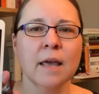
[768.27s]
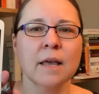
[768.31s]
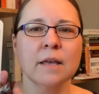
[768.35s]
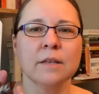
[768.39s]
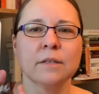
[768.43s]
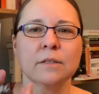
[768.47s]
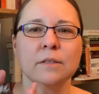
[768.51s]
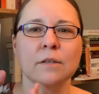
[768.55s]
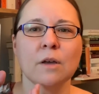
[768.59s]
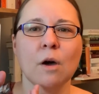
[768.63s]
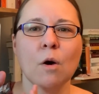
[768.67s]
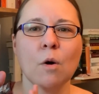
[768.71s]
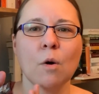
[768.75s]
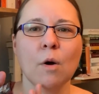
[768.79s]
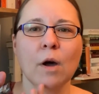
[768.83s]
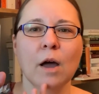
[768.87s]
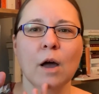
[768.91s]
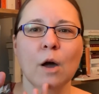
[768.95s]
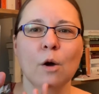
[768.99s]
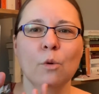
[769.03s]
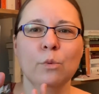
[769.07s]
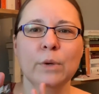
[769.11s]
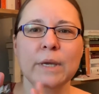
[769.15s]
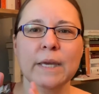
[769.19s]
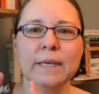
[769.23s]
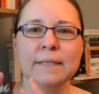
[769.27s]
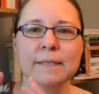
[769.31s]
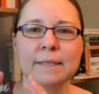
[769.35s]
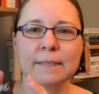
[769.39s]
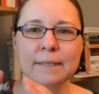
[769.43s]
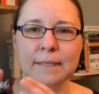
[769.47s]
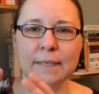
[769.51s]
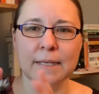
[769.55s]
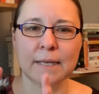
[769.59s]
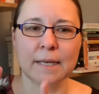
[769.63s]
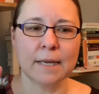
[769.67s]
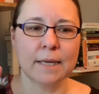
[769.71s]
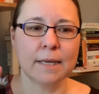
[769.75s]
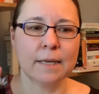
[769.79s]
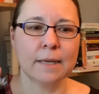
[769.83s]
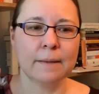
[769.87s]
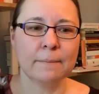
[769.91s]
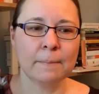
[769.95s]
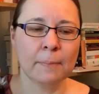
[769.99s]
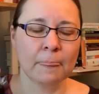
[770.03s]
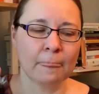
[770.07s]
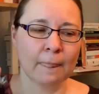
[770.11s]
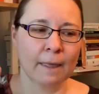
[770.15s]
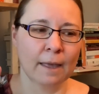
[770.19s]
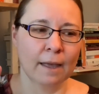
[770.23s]
So we see
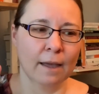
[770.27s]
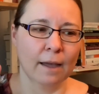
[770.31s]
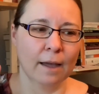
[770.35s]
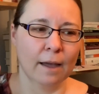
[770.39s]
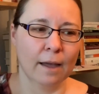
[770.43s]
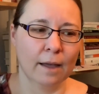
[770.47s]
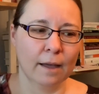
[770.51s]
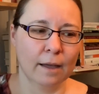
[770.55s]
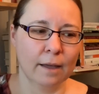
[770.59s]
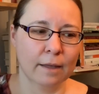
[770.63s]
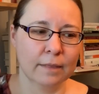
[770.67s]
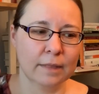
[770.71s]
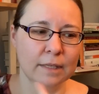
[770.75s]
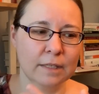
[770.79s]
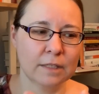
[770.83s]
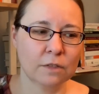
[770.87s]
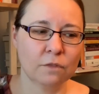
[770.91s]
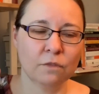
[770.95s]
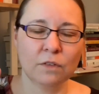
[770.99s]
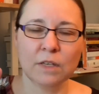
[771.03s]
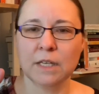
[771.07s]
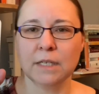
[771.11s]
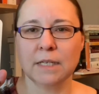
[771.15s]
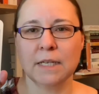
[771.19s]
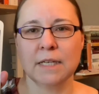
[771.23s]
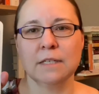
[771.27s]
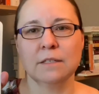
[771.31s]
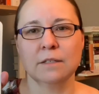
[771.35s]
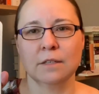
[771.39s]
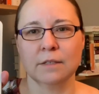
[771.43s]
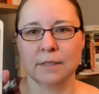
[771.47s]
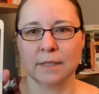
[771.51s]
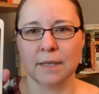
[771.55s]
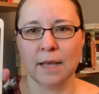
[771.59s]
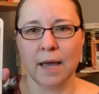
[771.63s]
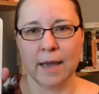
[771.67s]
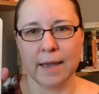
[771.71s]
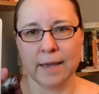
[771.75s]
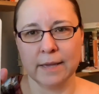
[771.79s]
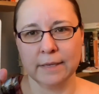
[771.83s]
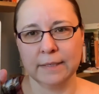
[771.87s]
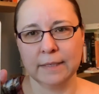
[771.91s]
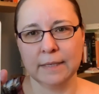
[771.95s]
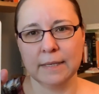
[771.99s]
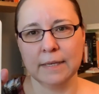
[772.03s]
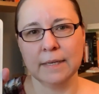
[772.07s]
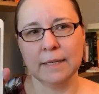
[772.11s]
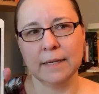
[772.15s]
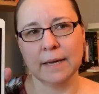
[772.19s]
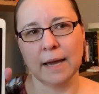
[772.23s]
this Viennese
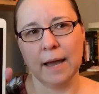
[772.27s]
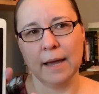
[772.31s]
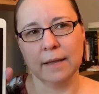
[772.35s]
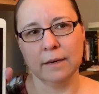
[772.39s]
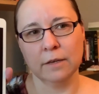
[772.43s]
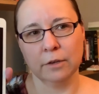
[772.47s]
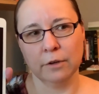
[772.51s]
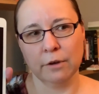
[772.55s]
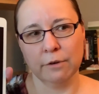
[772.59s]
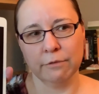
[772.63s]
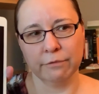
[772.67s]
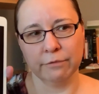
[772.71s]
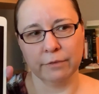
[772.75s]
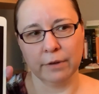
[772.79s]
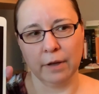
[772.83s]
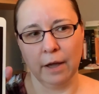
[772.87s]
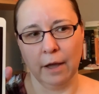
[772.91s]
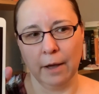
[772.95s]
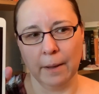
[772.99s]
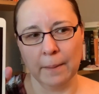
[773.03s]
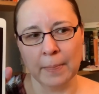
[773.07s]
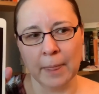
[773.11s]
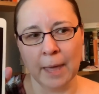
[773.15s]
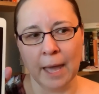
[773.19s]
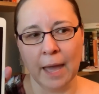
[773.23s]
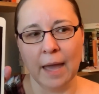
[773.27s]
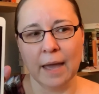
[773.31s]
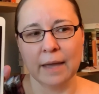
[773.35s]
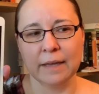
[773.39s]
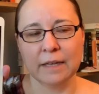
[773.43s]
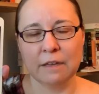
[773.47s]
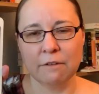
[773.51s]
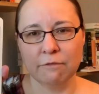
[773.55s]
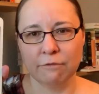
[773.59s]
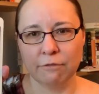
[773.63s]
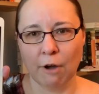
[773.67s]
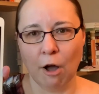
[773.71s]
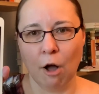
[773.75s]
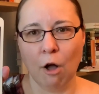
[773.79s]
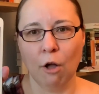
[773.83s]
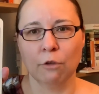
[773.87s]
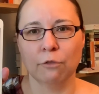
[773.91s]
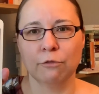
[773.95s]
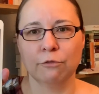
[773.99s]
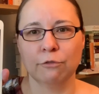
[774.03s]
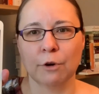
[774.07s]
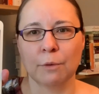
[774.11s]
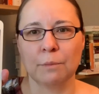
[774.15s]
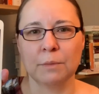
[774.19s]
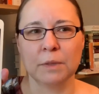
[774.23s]
society kind of
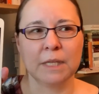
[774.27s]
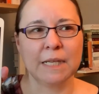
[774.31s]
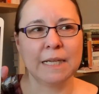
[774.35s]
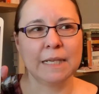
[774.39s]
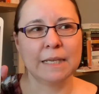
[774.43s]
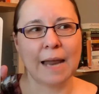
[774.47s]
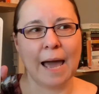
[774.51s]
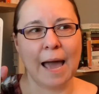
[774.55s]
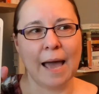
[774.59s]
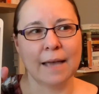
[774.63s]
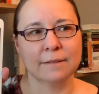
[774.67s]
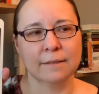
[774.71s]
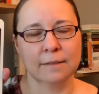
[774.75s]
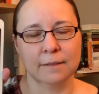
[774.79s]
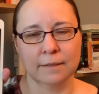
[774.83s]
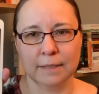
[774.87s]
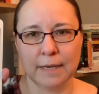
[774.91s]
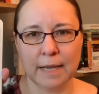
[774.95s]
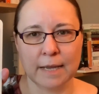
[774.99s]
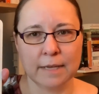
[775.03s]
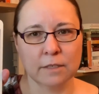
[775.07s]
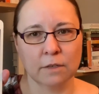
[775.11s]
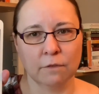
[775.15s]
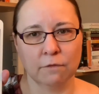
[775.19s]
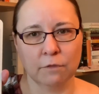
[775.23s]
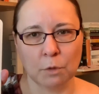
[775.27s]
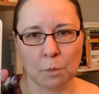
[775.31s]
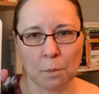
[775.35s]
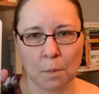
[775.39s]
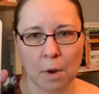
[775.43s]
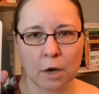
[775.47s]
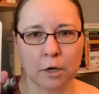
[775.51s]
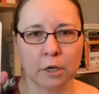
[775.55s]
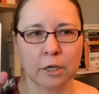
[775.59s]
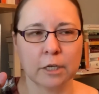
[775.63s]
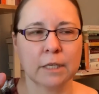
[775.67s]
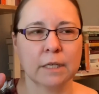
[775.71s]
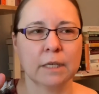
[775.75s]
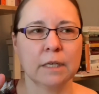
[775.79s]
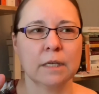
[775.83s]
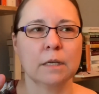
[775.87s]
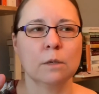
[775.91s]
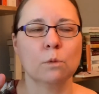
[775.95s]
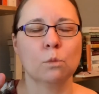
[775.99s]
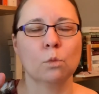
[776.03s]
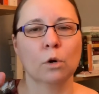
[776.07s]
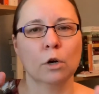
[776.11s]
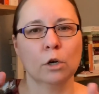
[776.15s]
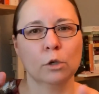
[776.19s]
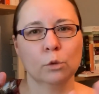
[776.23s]
evolve from the last days of the monarchy,
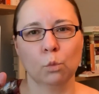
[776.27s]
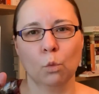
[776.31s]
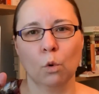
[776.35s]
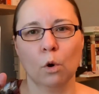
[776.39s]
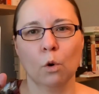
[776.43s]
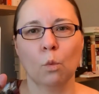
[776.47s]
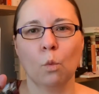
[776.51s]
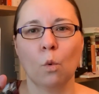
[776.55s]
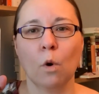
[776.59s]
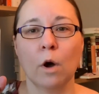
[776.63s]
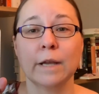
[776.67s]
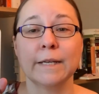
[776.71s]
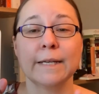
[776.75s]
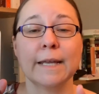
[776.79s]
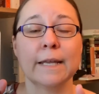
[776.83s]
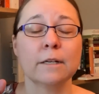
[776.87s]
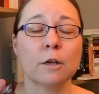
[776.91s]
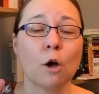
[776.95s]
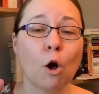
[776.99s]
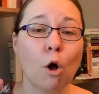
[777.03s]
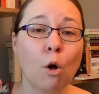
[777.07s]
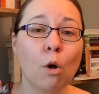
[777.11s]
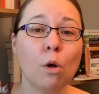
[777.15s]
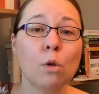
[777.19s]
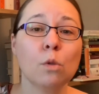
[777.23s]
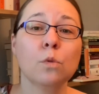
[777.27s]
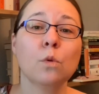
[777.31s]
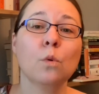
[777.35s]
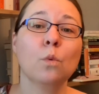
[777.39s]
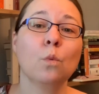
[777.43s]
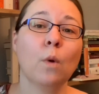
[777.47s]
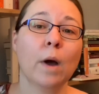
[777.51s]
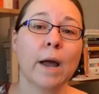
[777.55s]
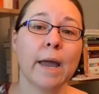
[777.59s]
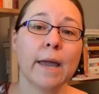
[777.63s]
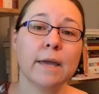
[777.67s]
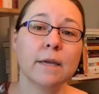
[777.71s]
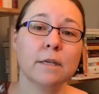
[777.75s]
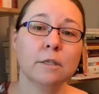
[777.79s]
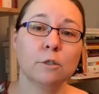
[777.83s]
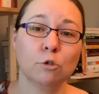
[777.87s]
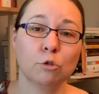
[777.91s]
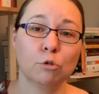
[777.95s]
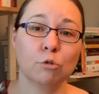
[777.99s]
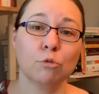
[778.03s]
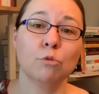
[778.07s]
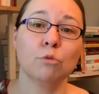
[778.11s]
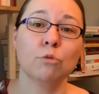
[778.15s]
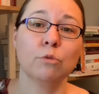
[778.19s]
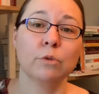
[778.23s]
World War I, and all the way
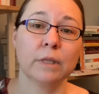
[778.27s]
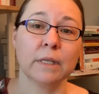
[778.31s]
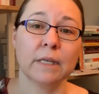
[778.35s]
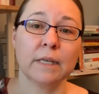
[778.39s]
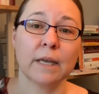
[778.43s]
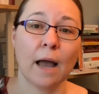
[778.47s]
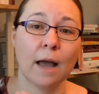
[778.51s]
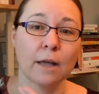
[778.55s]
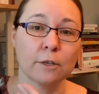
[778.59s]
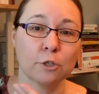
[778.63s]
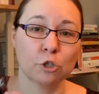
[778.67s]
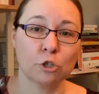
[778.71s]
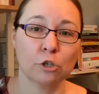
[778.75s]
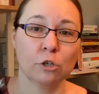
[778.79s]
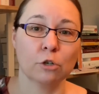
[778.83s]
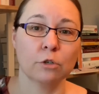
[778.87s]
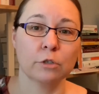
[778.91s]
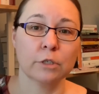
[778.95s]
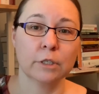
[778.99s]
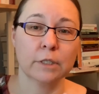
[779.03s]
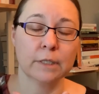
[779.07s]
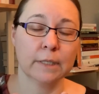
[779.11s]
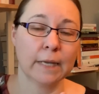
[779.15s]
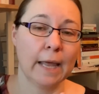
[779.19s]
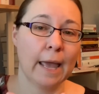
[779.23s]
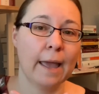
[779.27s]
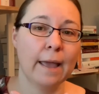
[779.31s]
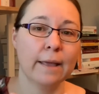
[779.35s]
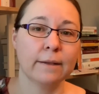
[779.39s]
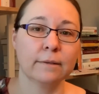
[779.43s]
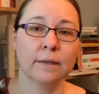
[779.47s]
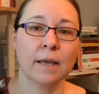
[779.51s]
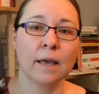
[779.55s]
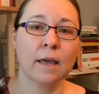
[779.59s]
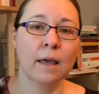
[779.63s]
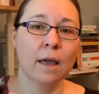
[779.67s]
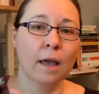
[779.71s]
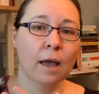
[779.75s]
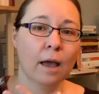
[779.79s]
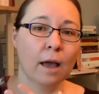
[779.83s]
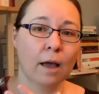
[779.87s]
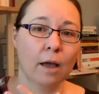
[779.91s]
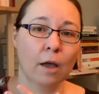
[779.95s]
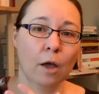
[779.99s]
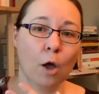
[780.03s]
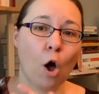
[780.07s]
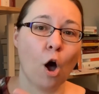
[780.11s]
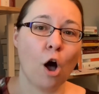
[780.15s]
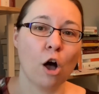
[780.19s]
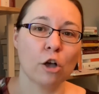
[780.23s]
to the Anschluss and
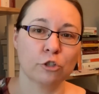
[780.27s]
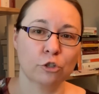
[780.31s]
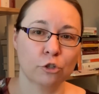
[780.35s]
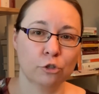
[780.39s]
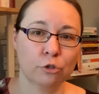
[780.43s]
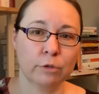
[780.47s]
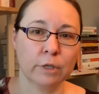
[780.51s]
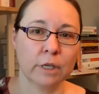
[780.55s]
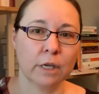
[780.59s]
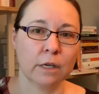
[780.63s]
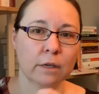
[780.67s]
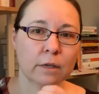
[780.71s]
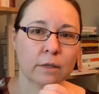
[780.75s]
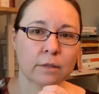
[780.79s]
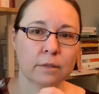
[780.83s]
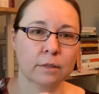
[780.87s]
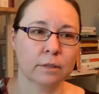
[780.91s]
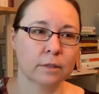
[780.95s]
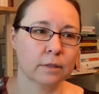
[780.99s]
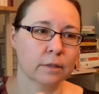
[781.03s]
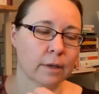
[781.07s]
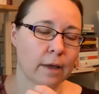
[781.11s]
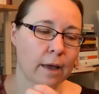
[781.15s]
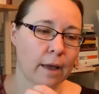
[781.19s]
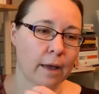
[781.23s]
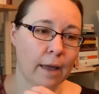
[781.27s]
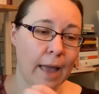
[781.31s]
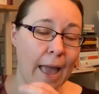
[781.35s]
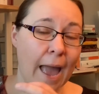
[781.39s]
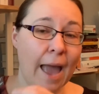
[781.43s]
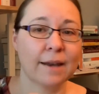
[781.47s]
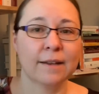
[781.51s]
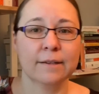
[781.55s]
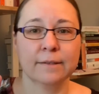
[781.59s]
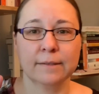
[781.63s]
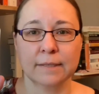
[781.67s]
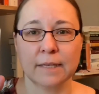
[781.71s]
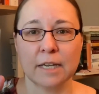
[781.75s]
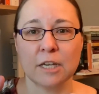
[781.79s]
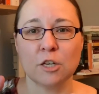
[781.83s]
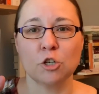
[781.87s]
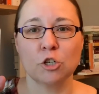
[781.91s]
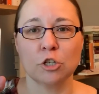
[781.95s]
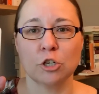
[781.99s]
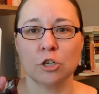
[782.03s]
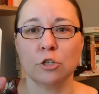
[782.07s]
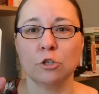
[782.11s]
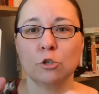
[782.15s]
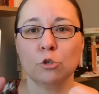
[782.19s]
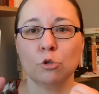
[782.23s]
Austria's
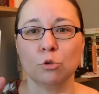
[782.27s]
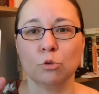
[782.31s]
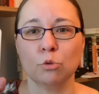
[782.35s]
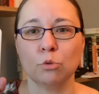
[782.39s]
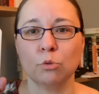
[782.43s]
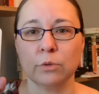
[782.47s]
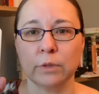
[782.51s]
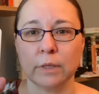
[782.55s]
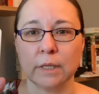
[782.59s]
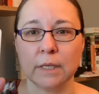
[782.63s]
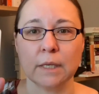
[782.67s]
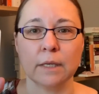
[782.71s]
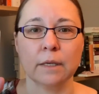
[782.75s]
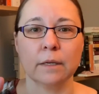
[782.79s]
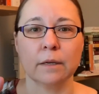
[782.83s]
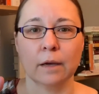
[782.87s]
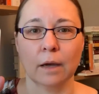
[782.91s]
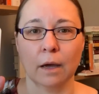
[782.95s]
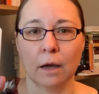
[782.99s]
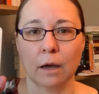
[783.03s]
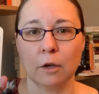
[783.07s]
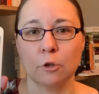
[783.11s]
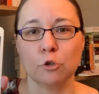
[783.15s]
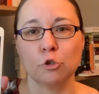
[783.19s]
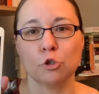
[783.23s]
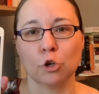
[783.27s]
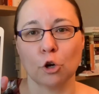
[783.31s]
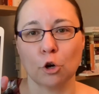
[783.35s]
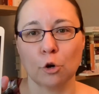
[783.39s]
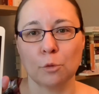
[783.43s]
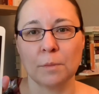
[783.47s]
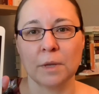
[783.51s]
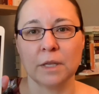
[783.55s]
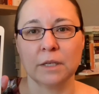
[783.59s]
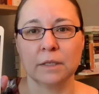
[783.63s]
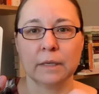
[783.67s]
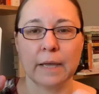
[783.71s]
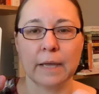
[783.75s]
annexation to the German